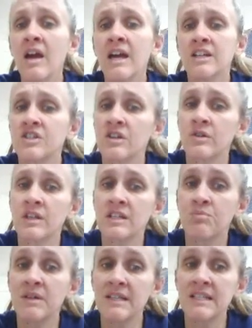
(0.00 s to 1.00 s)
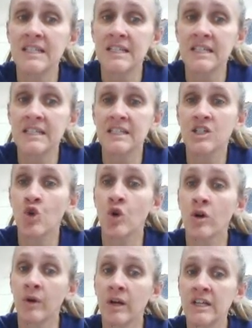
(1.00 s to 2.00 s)
And so these businesses, these
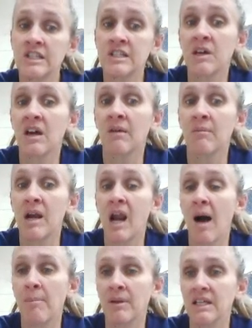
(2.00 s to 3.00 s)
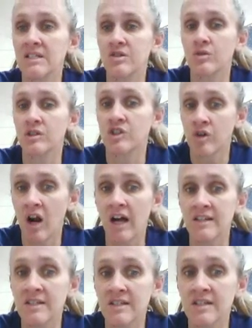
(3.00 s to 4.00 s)
corporations become monopolies or
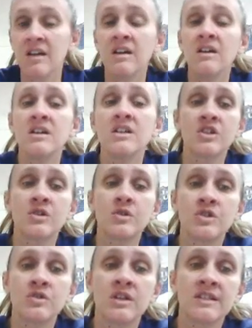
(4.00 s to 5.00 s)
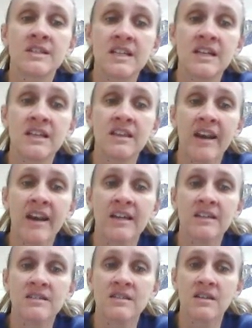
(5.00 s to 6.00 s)
trusts. So as you can see, that
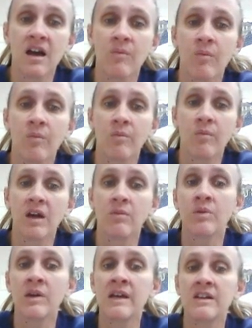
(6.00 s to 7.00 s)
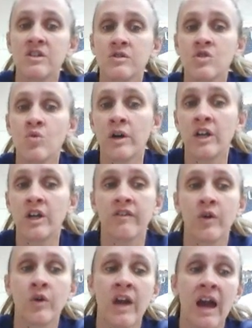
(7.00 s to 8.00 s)
is in pink, so it's one of your
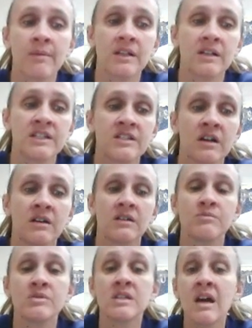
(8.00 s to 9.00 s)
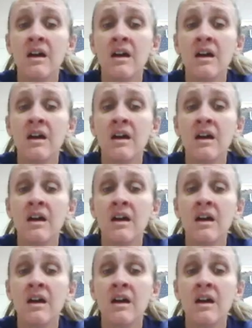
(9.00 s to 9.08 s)
vocabulary terms.